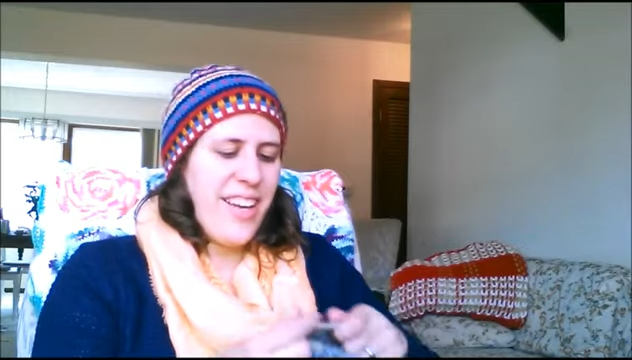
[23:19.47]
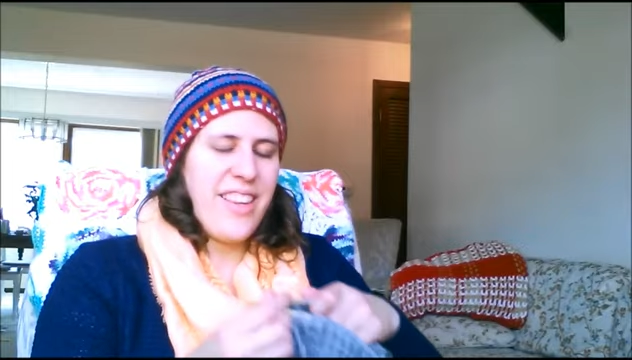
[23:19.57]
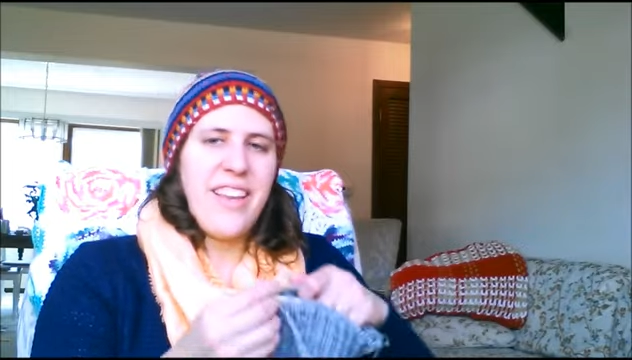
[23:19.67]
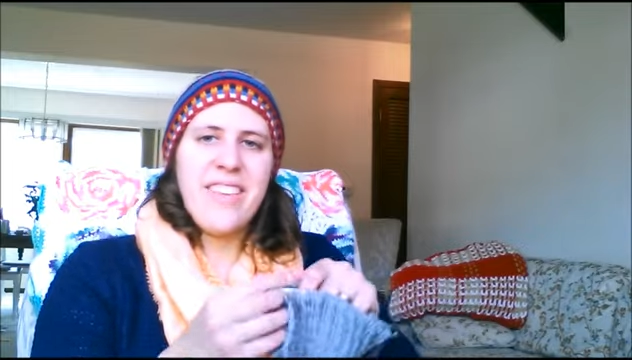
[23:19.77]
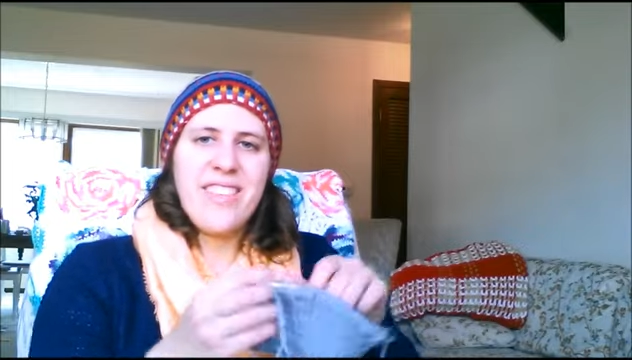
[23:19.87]

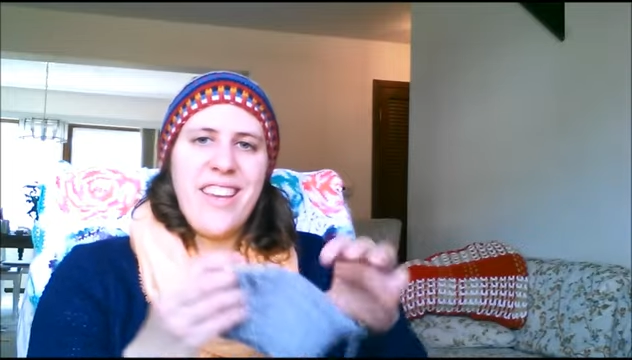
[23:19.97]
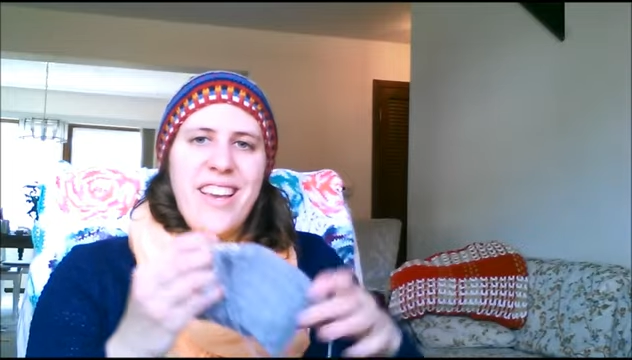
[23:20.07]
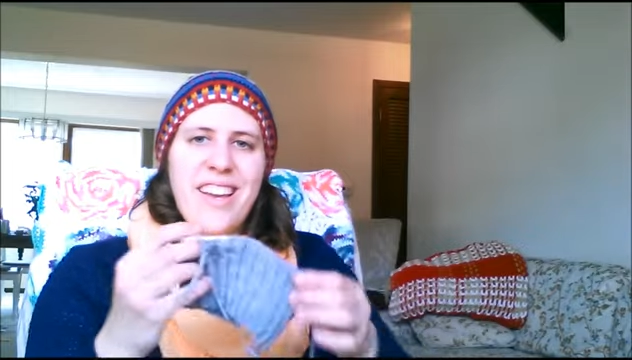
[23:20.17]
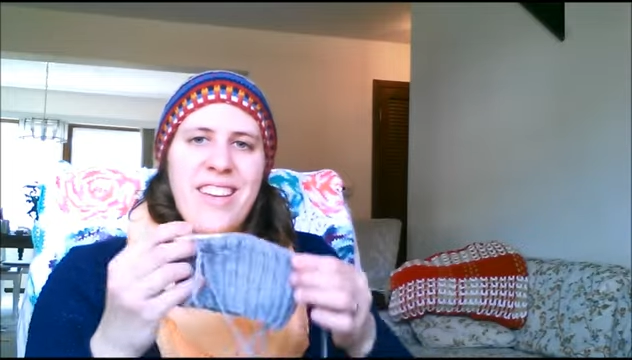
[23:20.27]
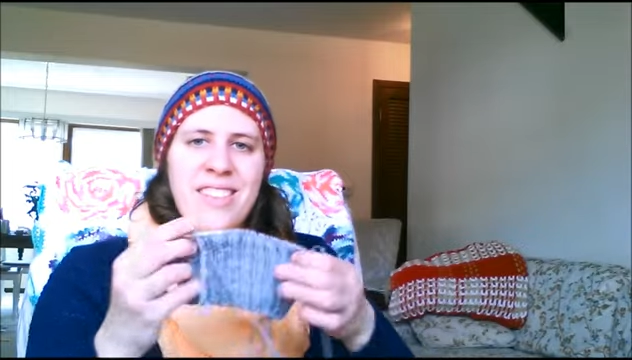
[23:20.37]
And this
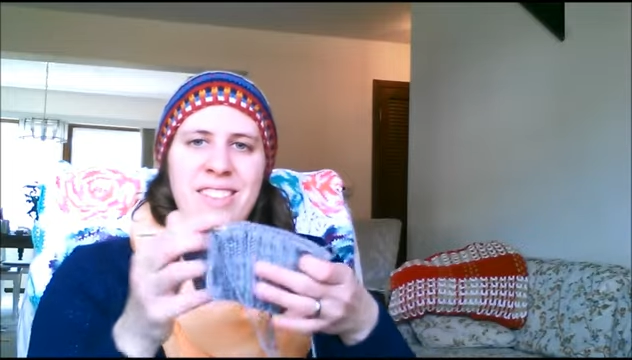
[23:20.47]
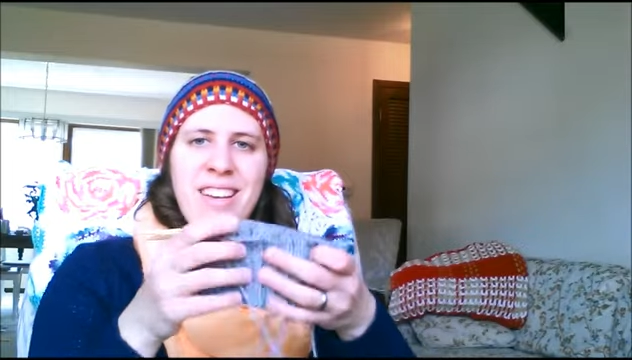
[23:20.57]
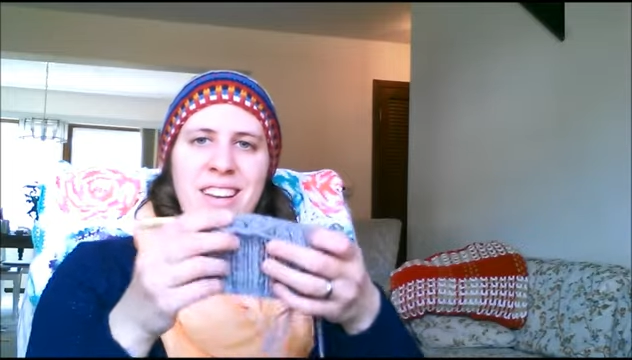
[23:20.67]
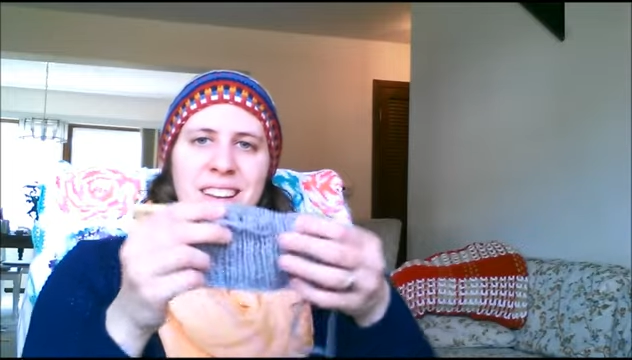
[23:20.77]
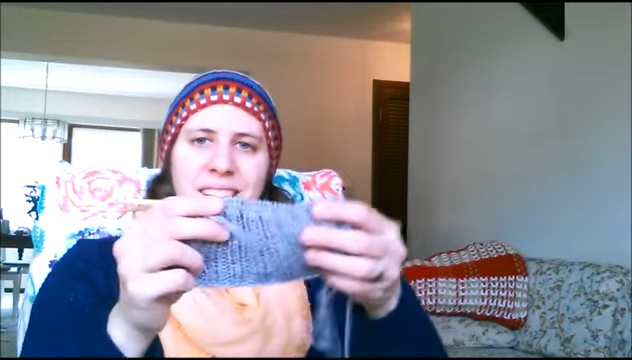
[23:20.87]
is
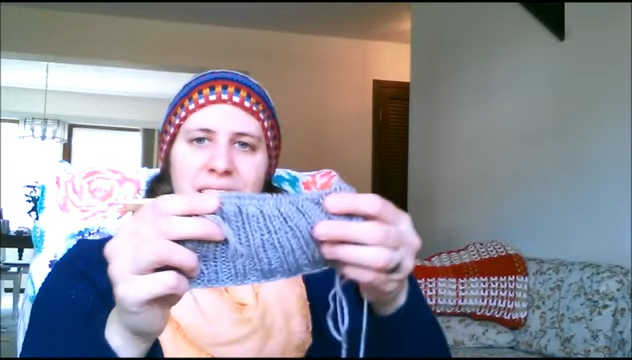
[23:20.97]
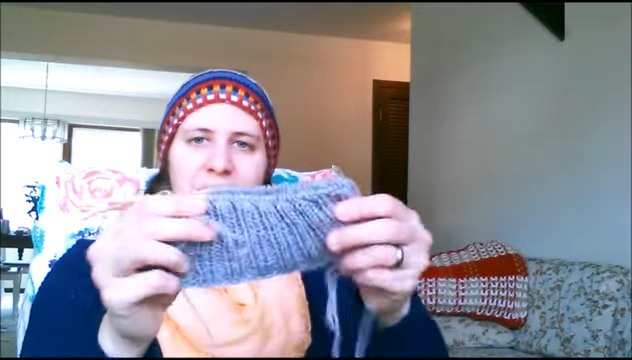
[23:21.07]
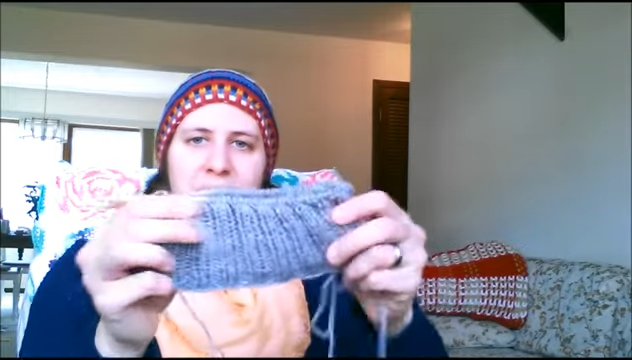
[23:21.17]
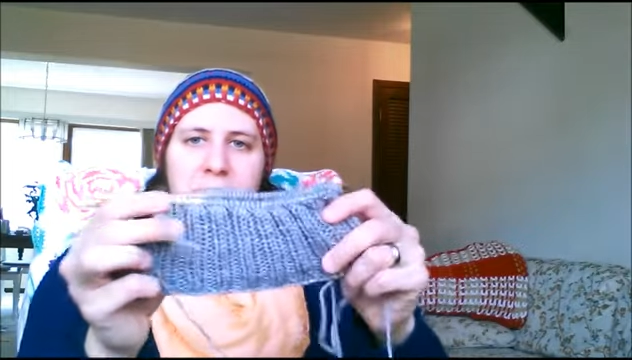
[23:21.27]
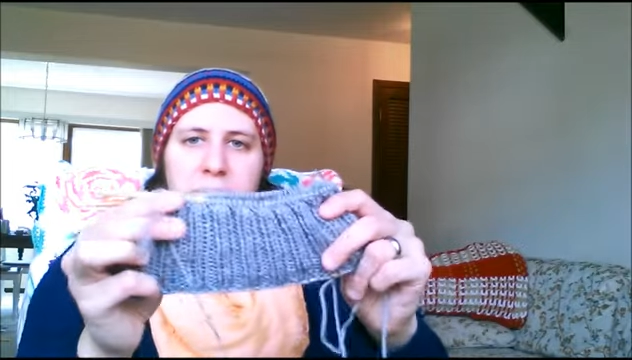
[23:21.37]

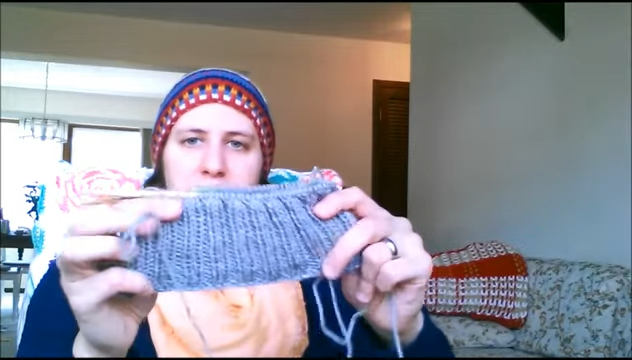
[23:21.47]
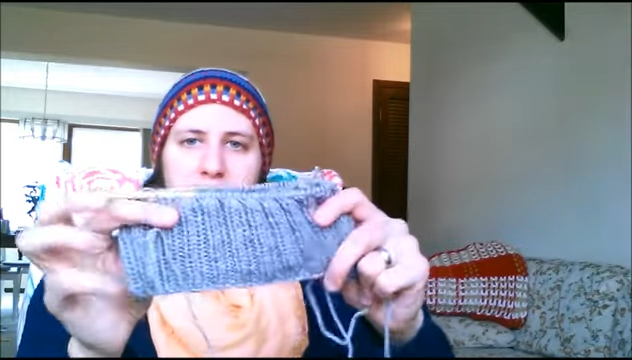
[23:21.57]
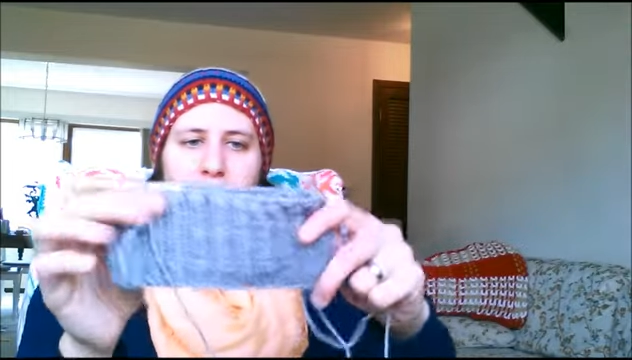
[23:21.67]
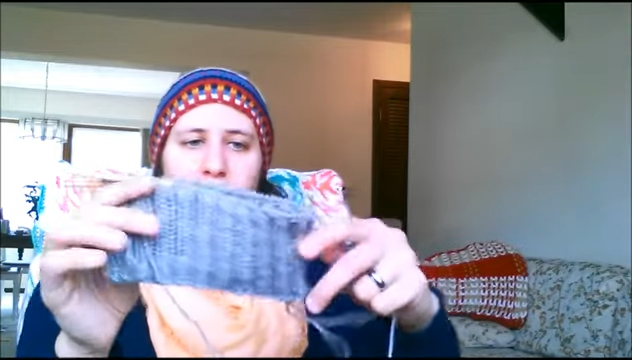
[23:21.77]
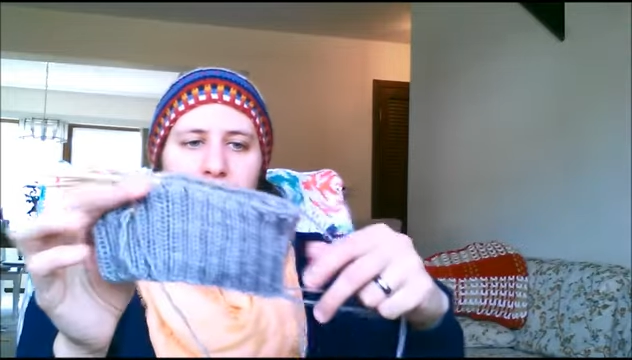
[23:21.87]

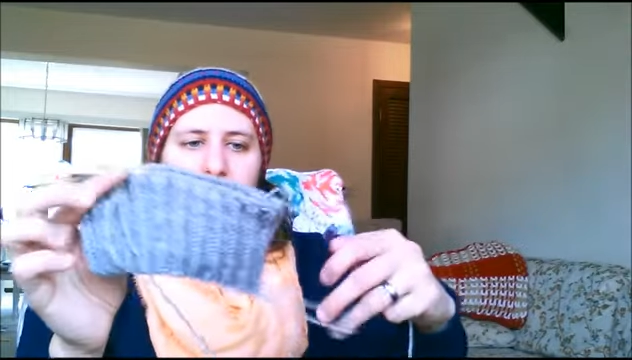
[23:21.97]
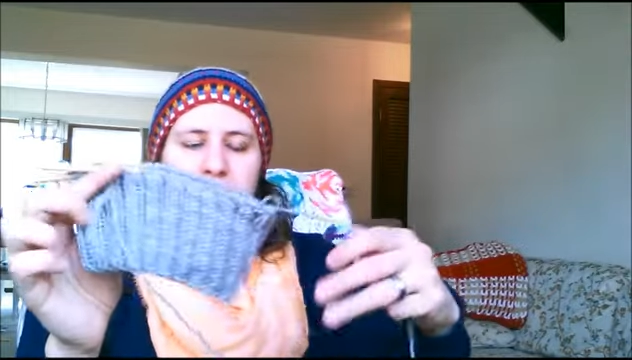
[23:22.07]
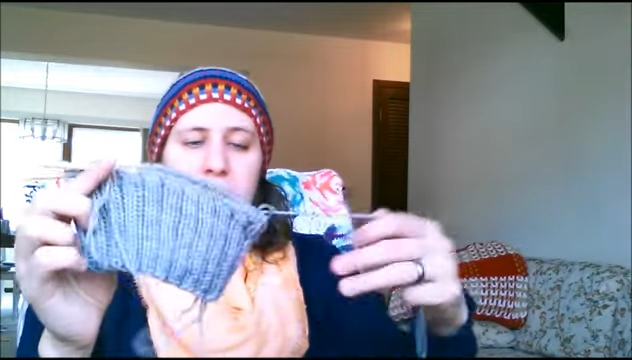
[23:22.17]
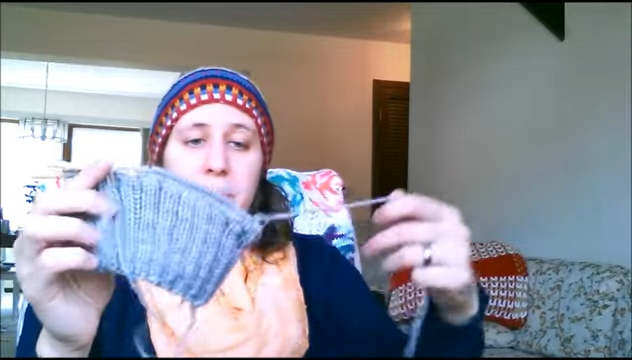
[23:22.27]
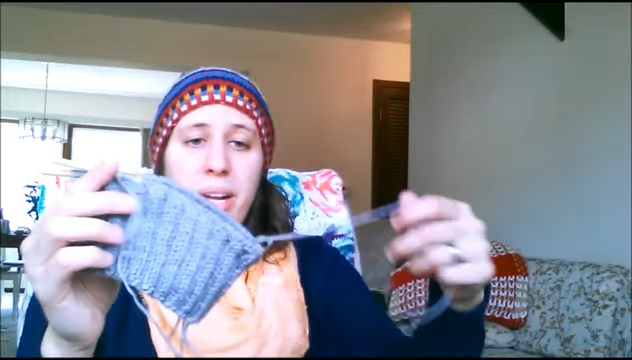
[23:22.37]

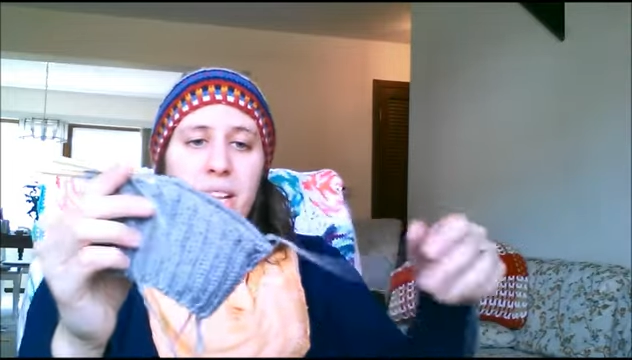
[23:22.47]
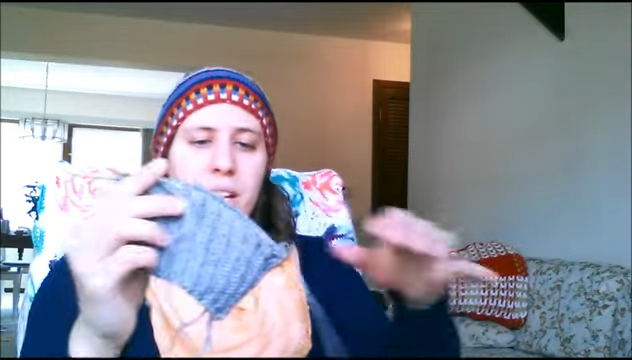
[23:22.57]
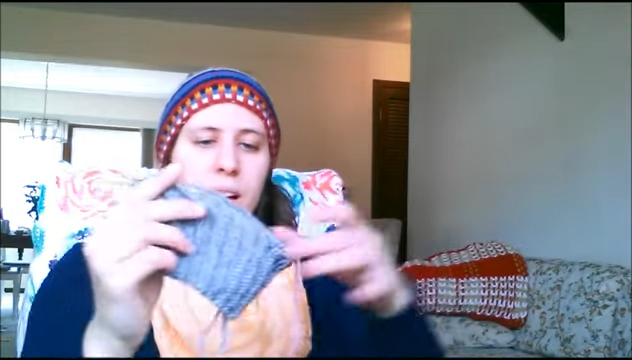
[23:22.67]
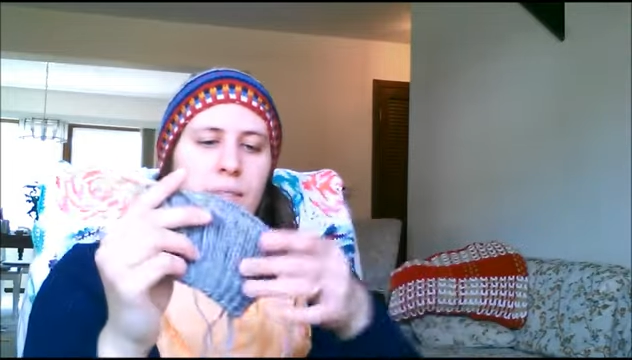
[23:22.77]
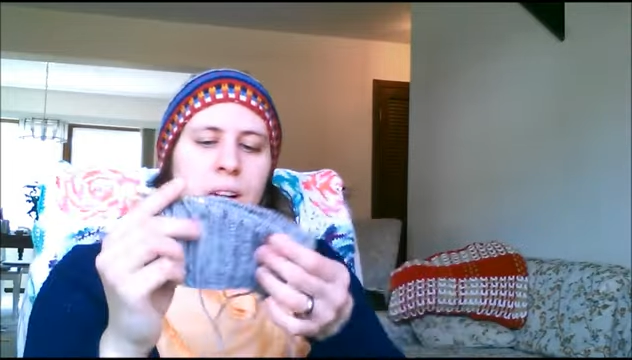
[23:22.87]
Paul's
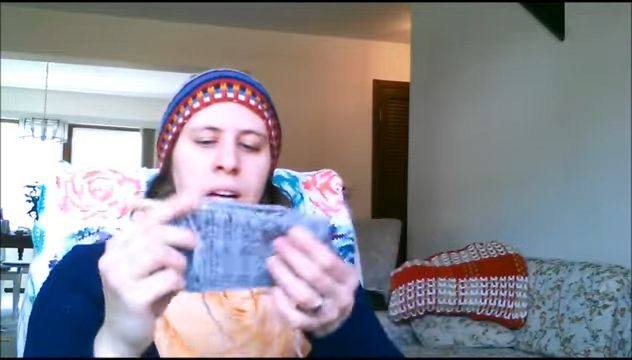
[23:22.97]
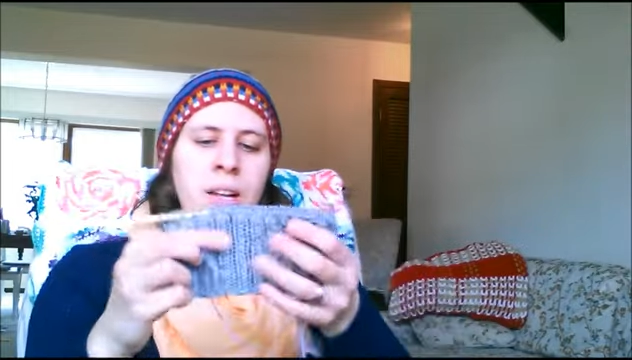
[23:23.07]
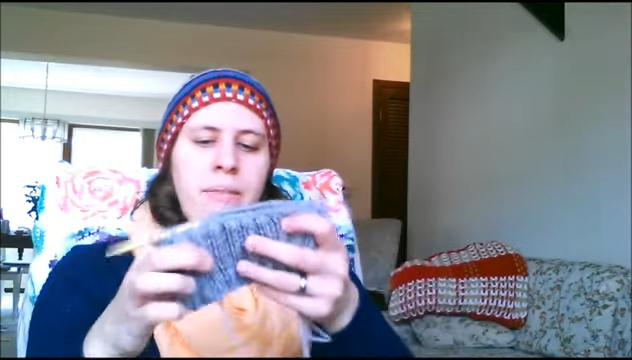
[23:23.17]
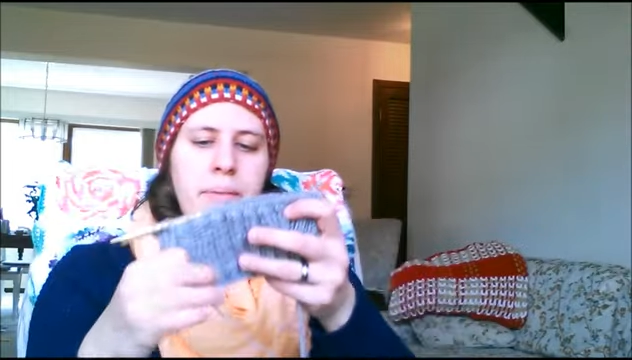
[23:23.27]
balaclava.